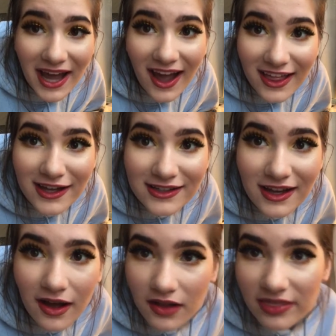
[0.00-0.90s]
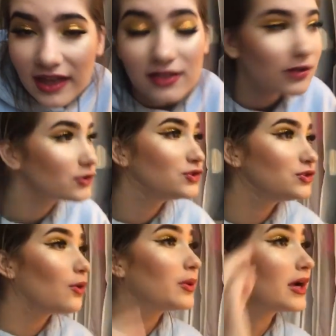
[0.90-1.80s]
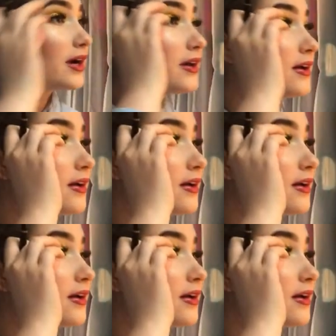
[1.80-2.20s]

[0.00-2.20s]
eyelash, they look so weird.